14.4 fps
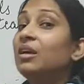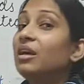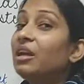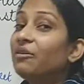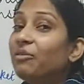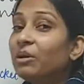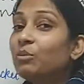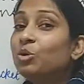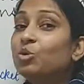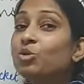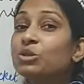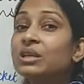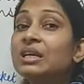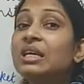If I am
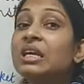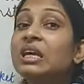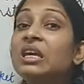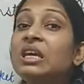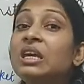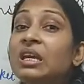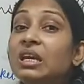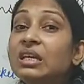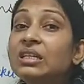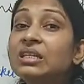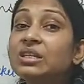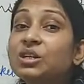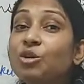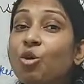using he
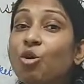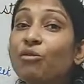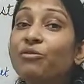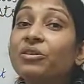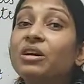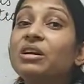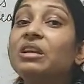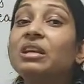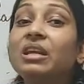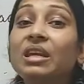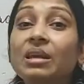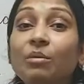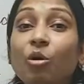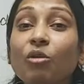instead of the
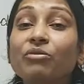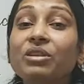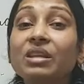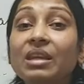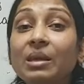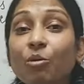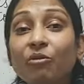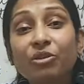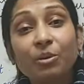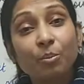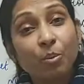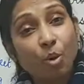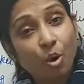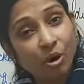name of the
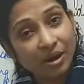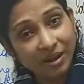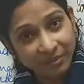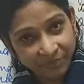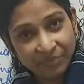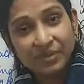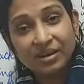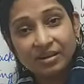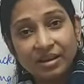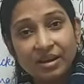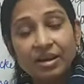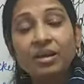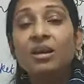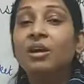boy,
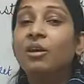clear?